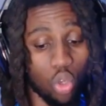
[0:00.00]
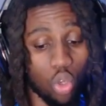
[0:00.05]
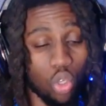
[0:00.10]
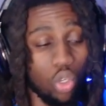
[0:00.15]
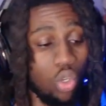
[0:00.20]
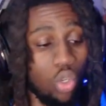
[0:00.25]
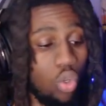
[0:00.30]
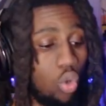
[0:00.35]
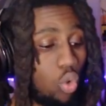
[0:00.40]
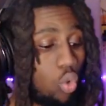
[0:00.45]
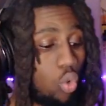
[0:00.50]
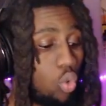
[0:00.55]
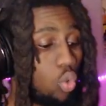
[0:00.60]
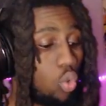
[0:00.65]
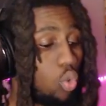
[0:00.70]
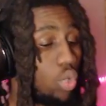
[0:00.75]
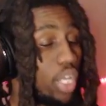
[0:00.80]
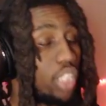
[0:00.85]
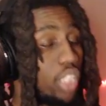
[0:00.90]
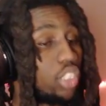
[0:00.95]
Ooh,
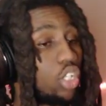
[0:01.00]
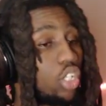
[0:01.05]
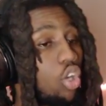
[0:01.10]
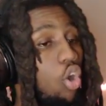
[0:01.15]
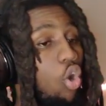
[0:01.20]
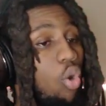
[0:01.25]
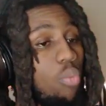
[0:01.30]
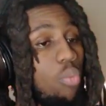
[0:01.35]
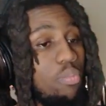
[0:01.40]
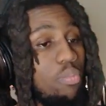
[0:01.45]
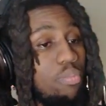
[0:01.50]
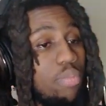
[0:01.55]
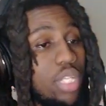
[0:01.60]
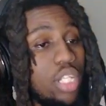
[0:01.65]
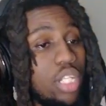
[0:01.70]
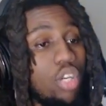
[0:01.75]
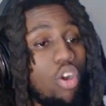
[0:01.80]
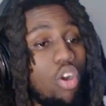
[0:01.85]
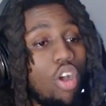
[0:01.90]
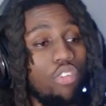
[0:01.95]
they took a whole meter
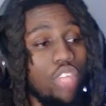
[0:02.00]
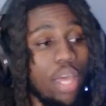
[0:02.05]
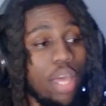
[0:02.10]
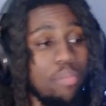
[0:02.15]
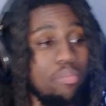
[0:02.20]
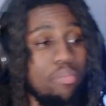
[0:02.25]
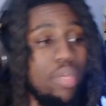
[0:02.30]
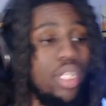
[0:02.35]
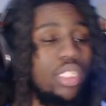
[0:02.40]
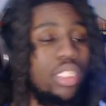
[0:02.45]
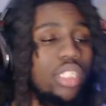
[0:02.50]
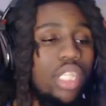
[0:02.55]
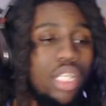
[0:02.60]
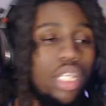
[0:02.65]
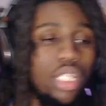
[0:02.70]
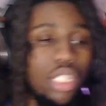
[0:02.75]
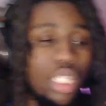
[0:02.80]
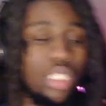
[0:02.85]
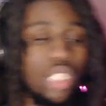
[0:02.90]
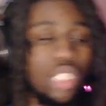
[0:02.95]
off that bitch. They
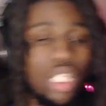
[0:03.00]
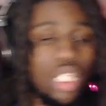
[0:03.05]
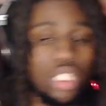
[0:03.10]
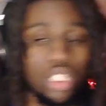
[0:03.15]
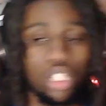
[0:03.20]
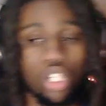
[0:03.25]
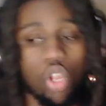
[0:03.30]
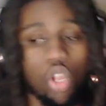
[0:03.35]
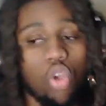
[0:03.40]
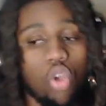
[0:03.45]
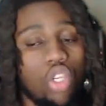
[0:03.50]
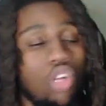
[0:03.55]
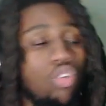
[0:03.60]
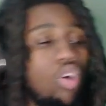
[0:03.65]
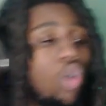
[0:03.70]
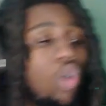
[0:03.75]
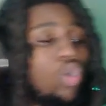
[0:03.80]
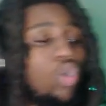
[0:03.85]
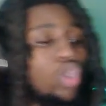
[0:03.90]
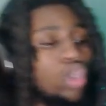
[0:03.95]
said slow your roll,
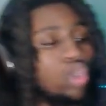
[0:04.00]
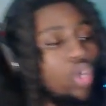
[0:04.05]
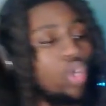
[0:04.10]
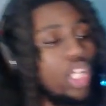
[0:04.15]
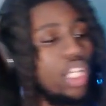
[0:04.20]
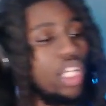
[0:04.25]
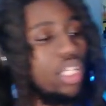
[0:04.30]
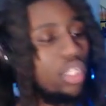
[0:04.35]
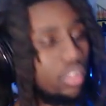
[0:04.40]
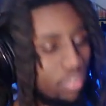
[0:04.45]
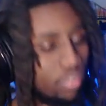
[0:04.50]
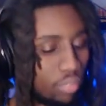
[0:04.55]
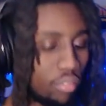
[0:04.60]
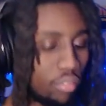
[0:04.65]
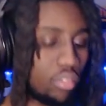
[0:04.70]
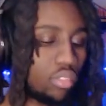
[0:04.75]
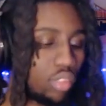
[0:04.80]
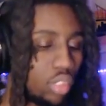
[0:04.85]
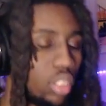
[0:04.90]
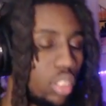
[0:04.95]
shorty.
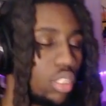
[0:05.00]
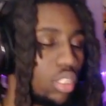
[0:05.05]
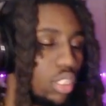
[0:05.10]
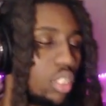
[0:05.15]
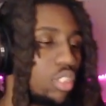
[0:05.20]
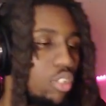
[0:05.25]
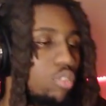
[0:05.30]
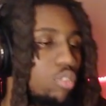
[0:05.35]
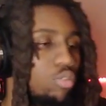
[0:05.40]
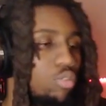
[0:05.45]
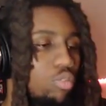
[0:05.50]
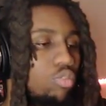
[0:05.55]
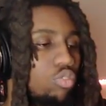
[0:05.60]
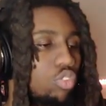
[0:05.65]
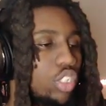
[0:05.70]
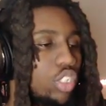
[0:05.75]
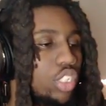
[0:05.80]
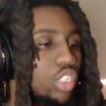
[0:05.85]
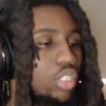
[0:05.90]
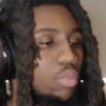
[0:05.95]

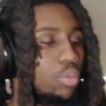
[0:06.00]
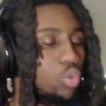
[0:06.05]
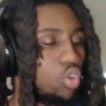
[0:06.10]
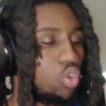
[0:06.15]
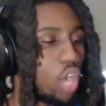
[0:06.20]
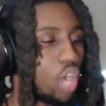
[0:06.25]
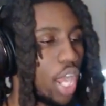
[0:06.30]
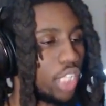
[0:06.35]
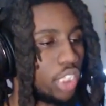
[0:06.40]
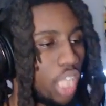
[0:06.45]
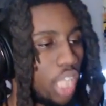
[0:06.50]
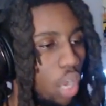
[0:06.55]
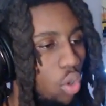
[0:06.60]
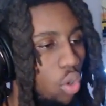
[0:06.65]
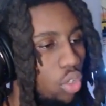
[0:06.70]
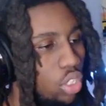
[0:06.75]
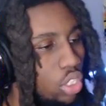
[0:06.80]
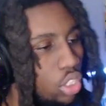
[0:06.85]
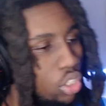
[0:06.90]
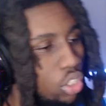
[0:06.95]
Reasonable crash out.
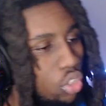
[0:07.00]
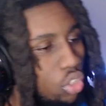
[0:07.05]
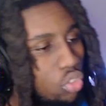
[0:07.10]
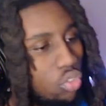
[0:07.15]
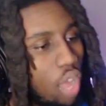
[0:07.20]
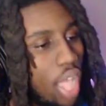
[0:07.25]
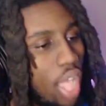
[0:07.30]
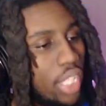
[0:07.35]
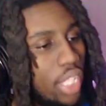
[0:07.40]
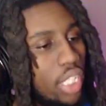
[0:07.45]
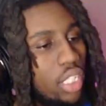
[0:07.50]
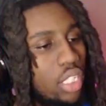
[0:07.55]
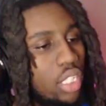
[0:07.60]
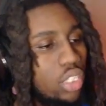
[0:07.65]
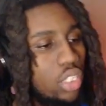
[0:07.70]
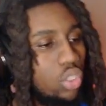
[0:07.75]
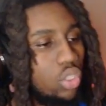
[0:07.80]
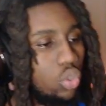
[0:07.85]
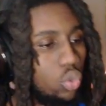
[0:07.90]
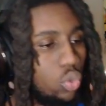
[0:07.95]
Rocket could
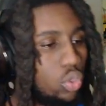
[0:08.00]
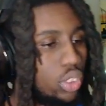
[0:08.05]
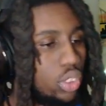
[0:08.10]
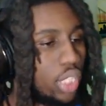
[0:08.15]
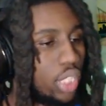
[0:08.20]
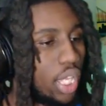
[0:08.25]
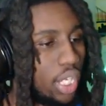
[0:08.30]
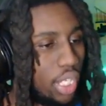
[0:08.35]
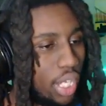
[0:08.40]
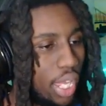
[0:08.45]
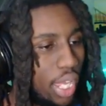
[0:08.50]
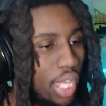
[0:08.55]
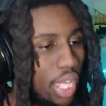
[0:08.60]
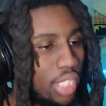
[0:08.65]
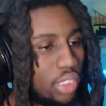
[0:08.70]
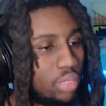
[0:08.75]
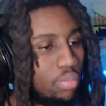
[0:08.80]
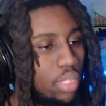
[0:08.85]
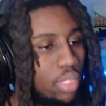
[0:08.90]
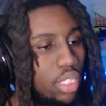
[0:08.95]
use an
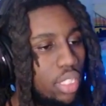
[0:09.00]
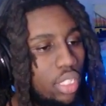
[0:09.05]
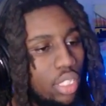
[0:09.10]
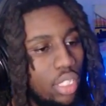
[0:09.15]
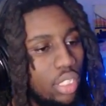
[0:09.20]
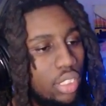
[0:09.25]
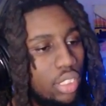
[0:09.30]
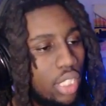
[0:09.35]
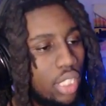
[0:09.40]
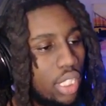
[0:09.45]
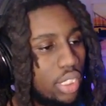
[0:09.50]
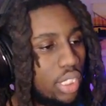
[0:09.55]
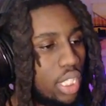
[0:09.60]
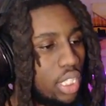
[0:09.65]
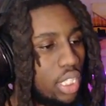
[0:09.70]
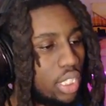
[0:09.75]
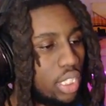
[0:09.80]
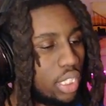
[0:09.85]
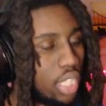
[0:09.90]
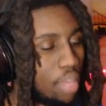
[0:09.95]
enhancement to his healing
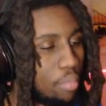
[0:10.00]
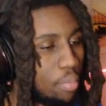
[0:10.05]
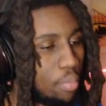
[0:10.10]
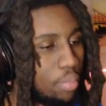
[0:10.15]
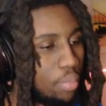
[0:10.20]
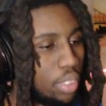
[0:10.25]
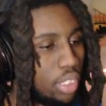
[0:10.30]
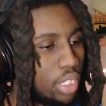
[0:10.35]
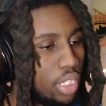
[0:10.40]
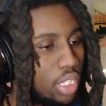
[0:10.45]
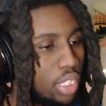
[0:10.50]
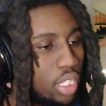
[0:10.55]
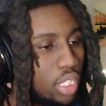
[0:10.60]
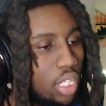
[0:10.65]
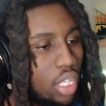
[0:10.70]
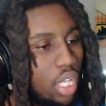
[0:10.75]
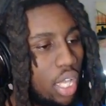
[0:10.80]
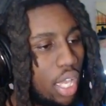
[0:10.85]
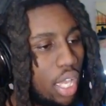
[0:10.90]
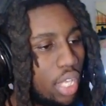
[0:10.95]
capability.
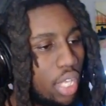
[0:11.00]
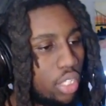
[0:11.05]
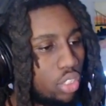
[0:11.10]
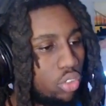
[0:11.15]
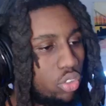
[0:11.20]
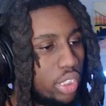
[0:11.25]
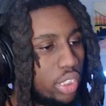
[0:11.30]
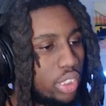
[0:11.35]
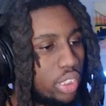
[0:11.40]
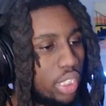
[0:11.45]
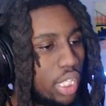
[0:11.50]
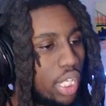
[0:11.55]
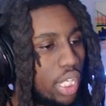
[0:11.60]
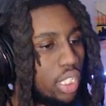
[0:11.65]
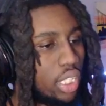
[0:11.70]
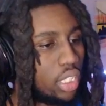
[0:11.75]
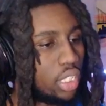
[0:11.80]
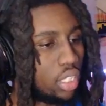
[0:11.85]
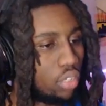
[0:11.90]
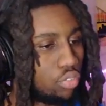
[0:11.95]
Increase the healing
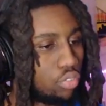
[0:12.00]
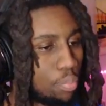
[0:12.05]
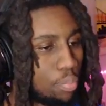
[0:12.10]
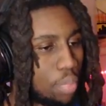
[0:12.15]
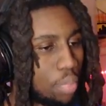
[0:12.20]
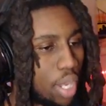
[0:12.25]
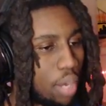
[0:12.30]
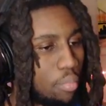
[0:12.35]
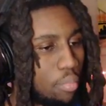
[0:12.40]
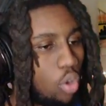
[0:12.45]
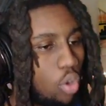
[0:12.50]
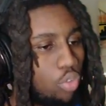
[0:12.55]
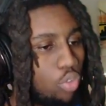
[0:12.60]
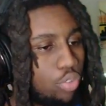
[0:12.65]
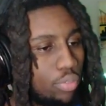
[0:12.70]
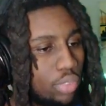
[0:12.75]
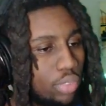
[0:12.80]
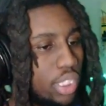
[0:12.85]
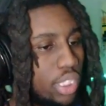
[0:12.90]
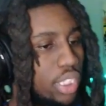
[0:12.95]
of repair mode from
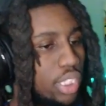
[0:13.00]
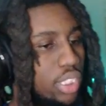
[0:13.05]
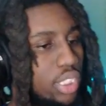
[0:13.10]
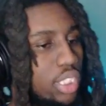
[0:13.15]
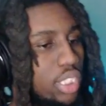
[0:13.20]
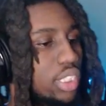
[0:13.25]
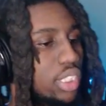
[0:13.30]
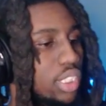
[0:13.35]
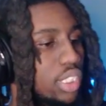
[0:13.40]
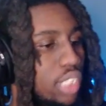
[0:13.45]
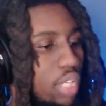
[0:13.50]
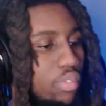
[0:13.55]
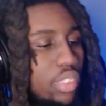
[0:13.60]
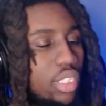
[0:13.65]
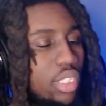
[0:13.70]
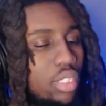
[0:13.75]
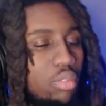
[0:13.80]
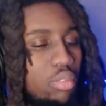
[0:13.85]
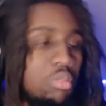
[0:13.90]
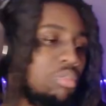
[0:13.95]
60 to 70.
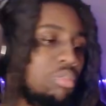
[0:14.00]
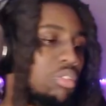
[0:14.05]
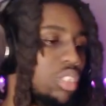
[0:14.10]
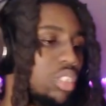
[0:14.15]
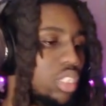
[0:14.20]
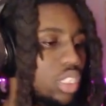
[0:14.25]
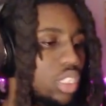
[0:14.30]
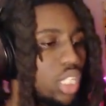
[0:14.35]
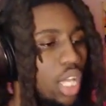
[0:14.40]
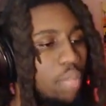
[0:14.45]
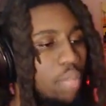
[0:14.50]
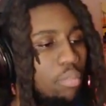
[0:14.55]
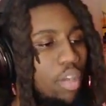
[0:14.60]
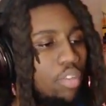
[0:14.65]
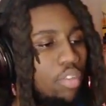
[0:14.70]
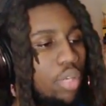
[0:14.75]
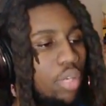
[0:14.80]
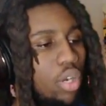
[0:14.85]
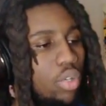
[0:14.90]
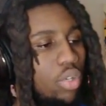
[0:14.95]
Slight buff, but
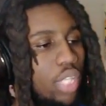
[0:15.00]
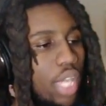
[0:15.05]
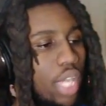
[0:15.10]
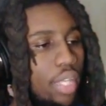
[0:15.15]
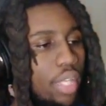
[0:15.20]
okay.